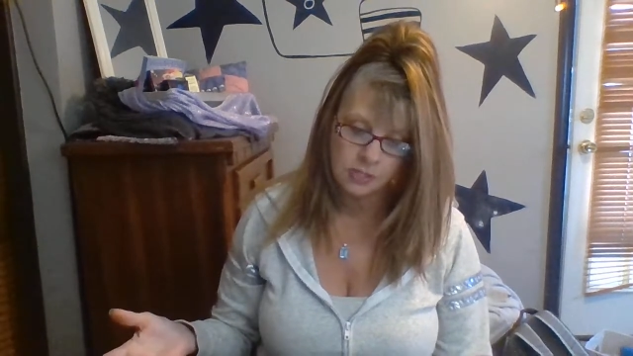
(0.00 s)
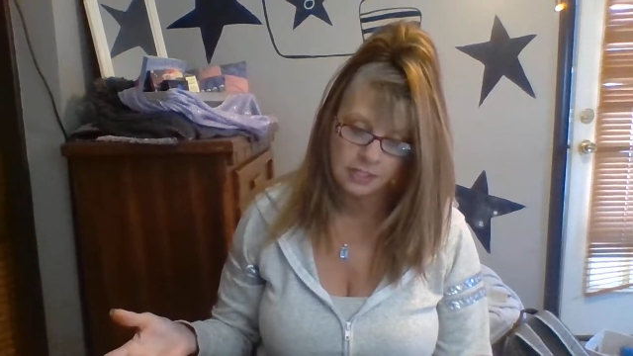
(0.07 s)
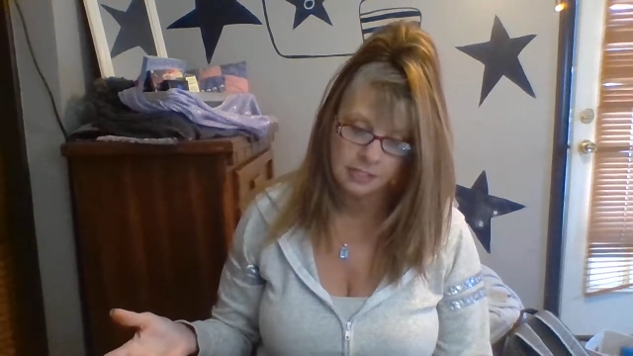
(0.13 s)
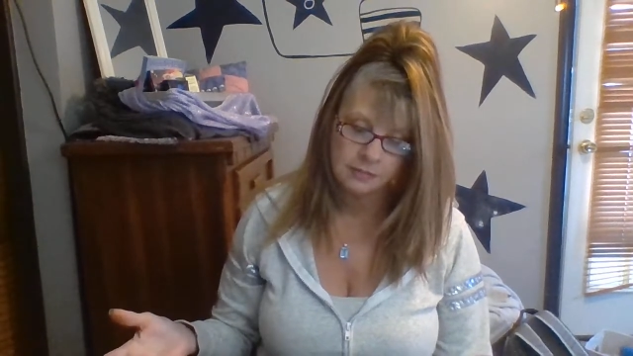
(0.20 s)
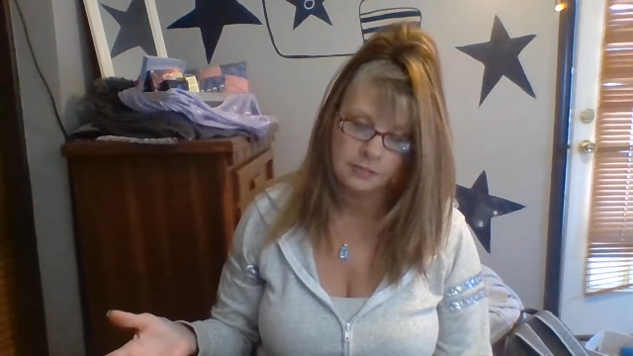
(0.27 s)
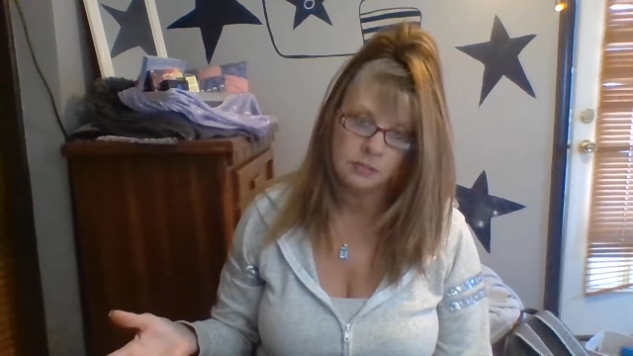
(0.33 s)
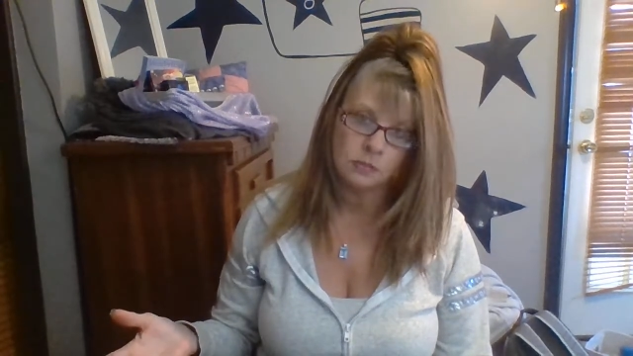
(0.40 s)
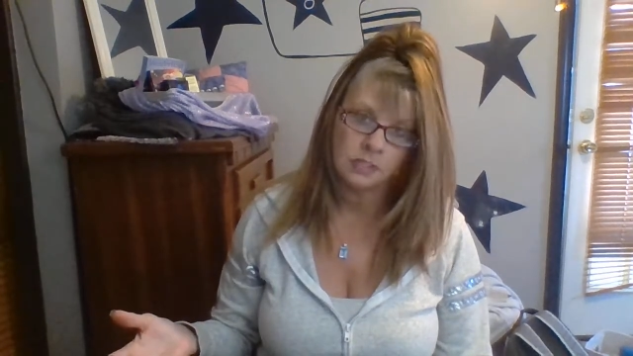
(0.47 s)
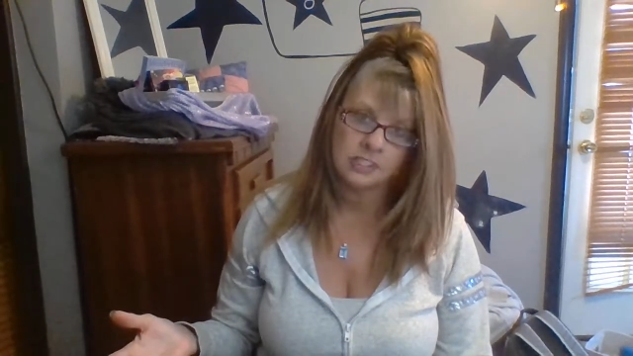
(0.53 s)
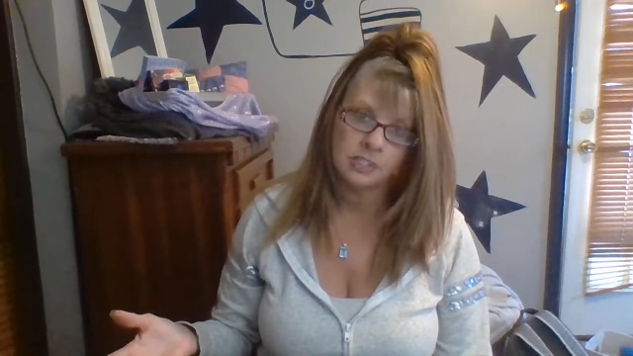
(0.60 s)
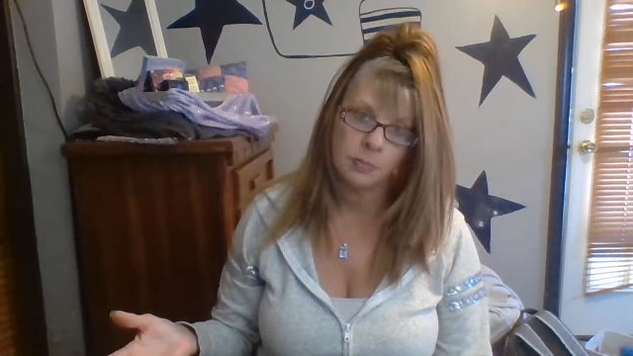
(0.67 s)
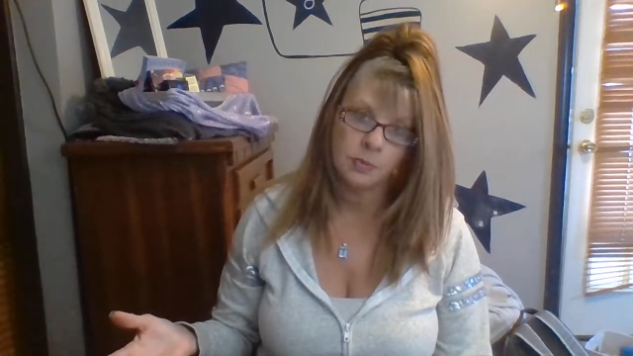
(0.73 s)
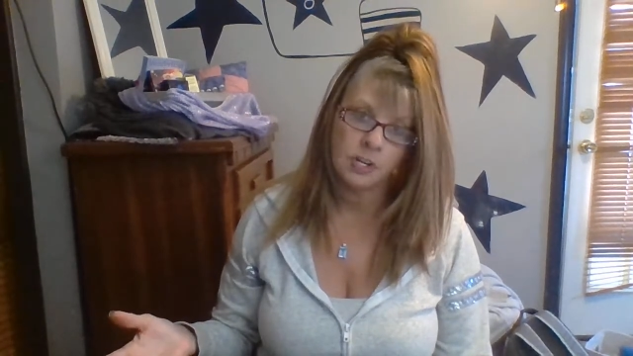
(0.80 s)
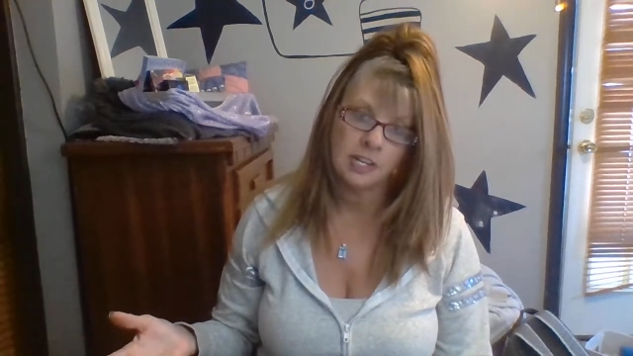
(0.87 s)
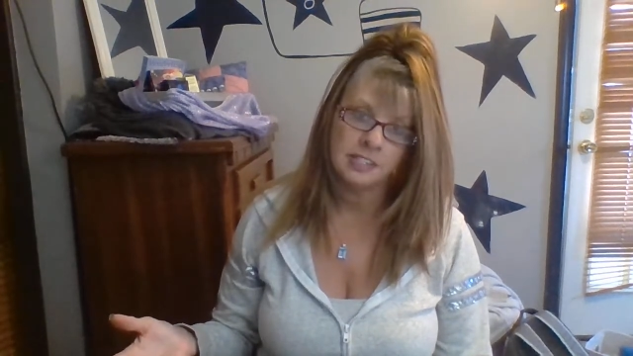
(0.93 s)
even
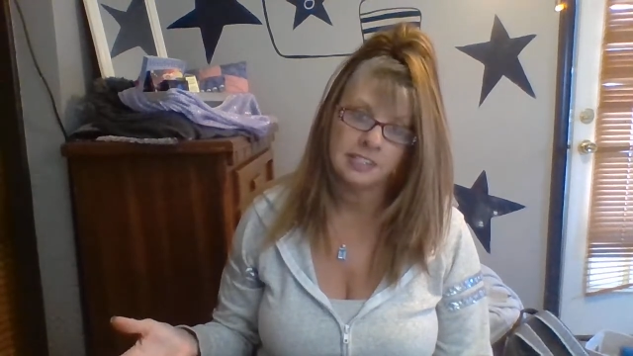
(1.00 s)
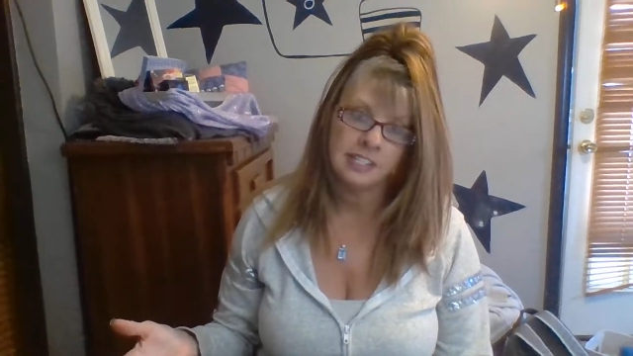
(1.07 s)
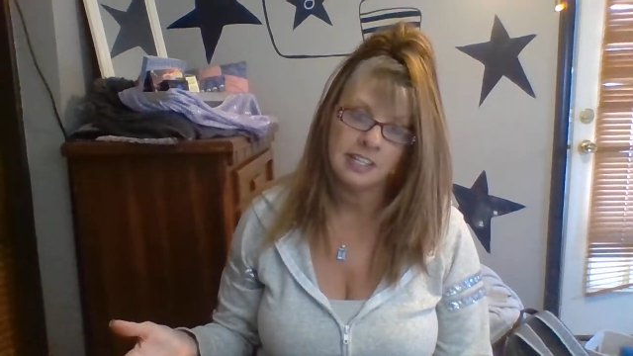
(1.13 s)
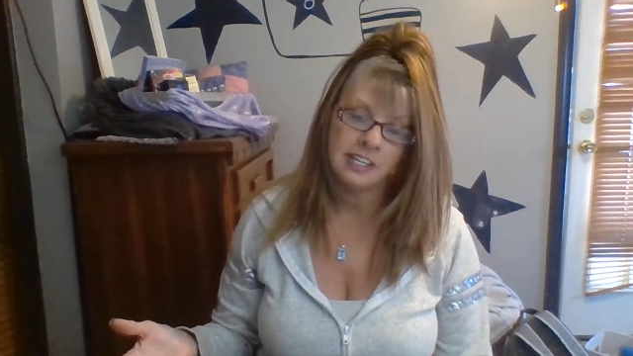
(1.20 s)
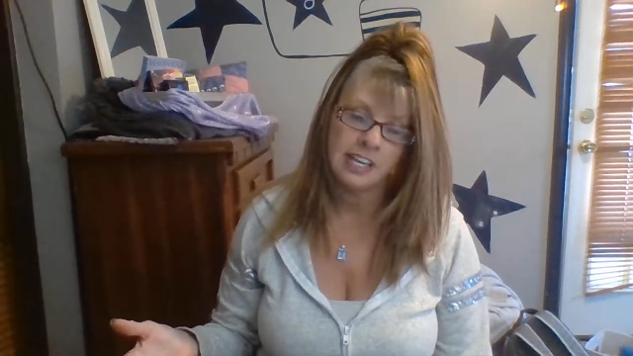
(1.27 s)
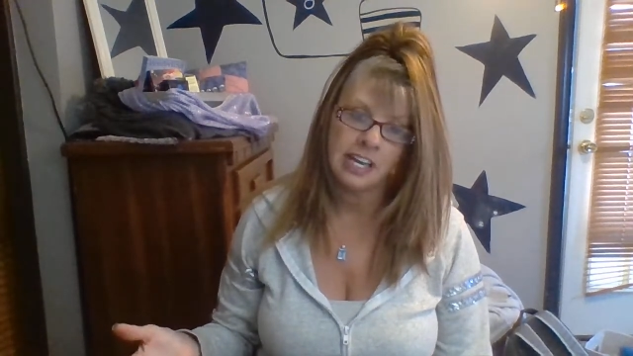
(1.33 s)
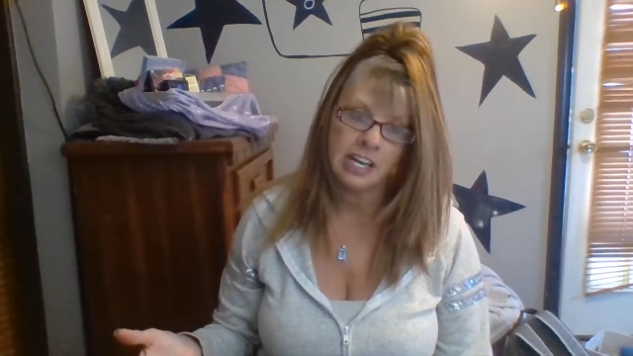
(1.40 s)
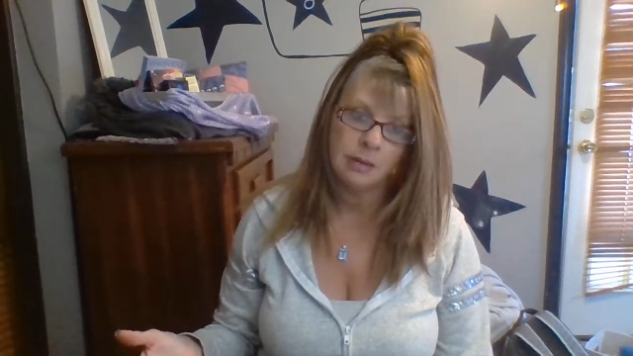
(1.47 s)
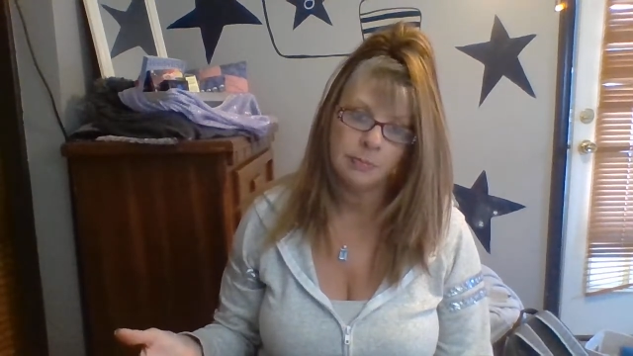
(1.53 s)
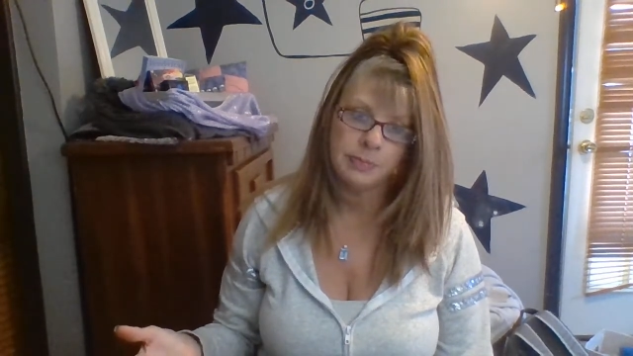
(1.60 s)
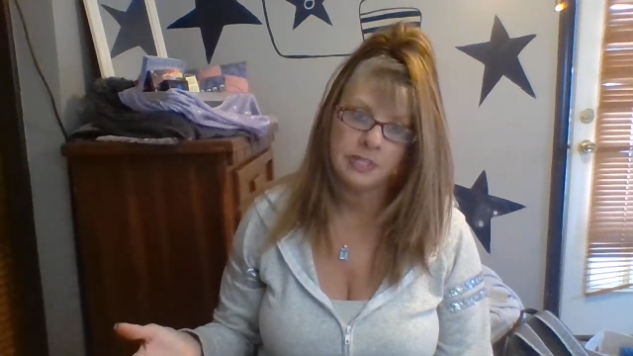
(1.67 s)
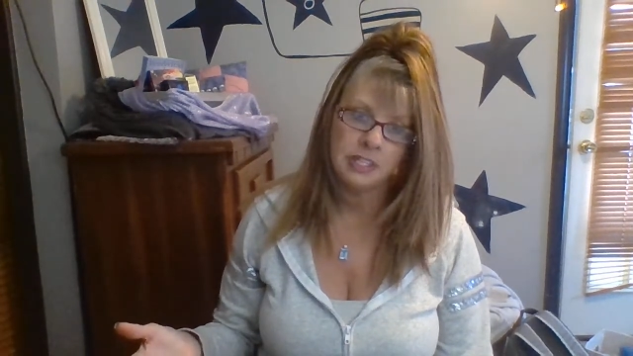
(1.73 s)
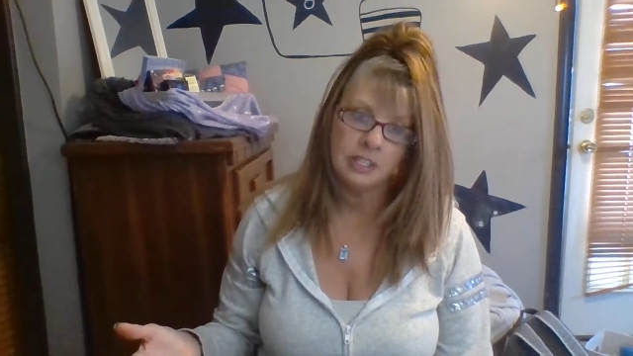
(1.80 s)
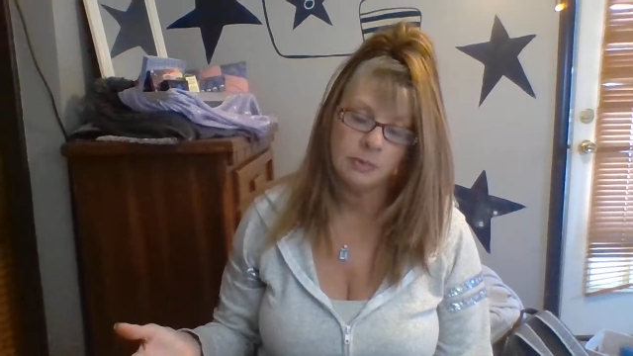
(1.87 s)
reciprocity happening